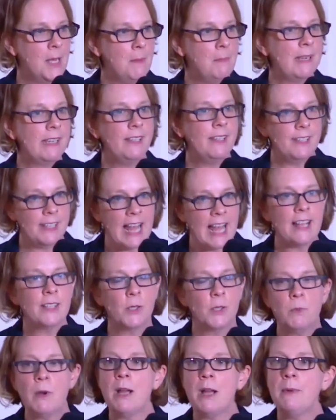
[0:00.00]
because
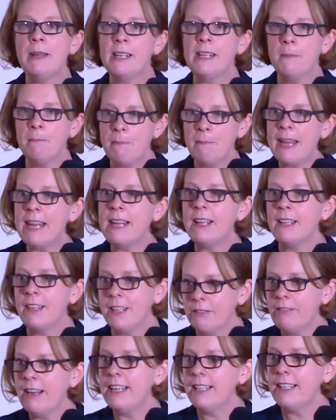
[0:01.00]
that's where we can make the
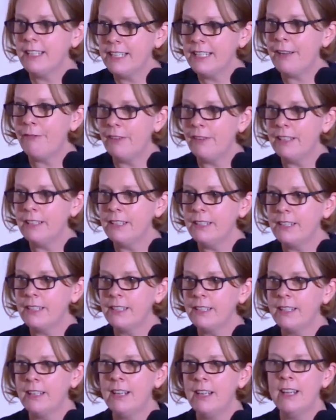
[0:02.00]
greatest
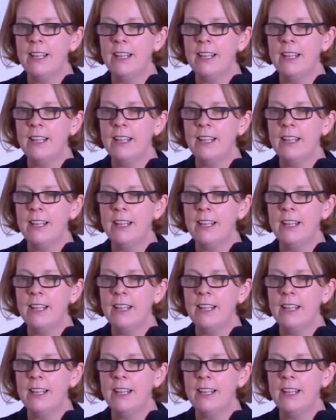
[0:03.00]
difference.